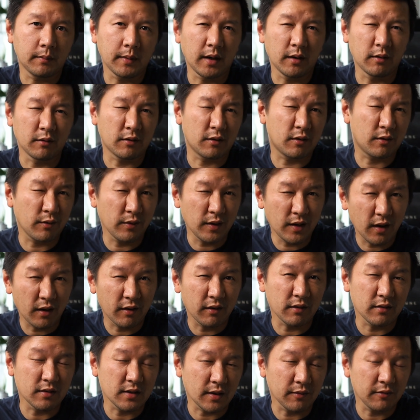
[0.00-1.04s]
about
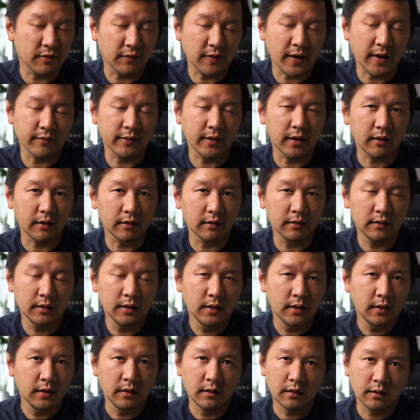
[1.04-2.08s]
$375
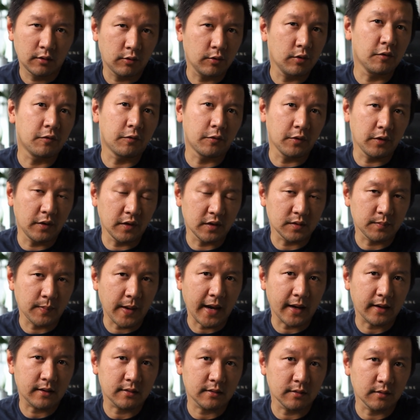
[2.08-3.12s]
3 or 4 years
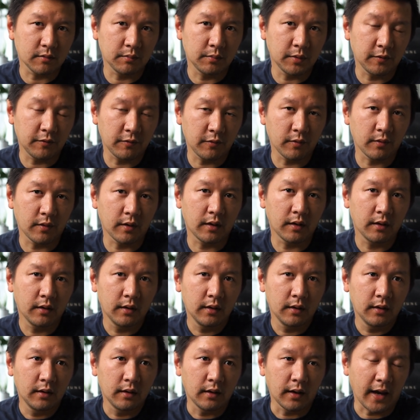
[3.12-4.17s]
back. So before,
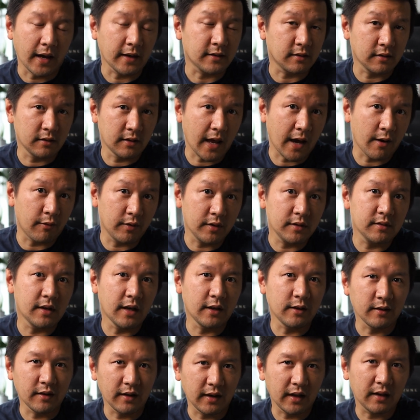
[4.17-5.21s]
actually now these
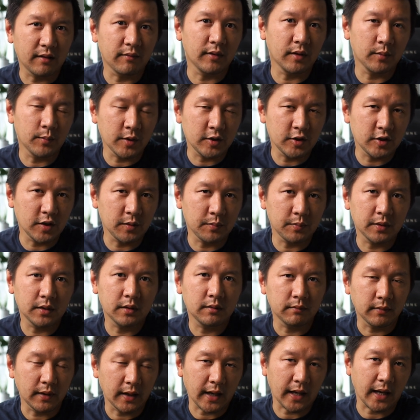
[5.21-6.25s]
days you can get them a little bit cheaper,
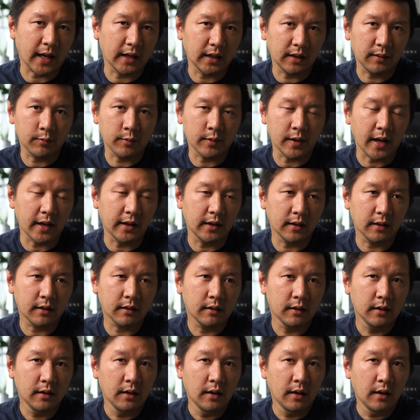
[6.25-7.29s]
but that kind of give you an idea.
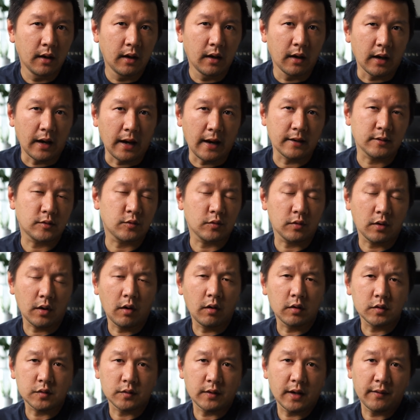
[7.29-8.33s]
I
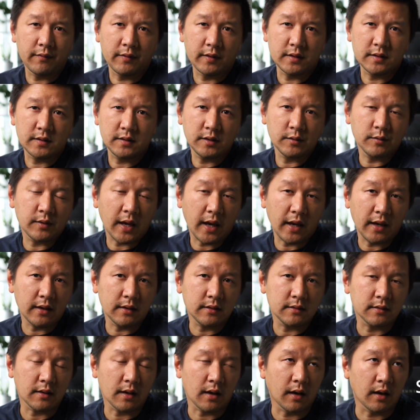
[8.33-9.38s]
also have a steel
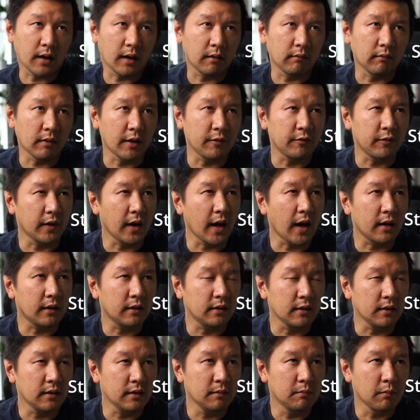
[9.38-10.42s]
case. I forgot
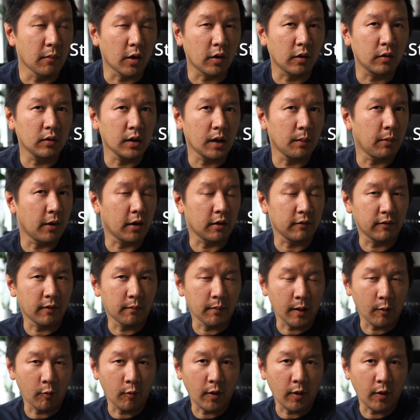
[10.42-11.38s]
the model. I bought it for my